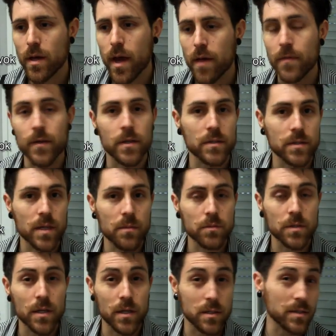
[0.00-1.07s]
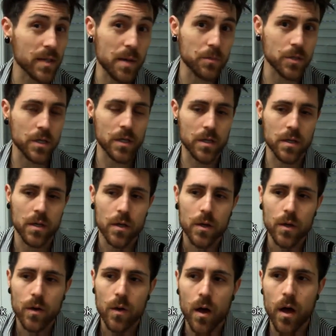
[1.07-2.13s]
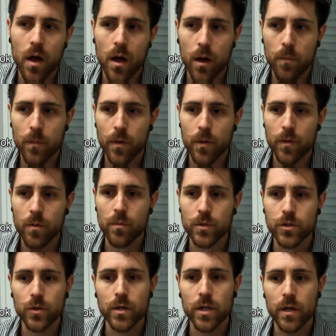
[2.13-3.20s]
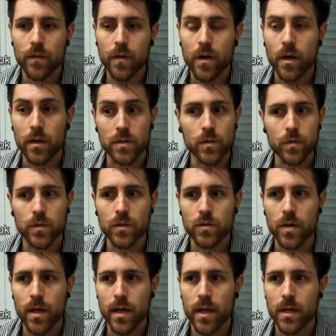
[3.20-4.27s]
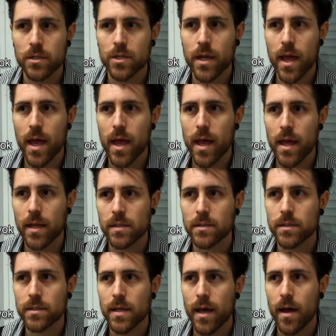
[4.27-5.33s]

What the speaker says: at the inception, the majority of us were straight edge, and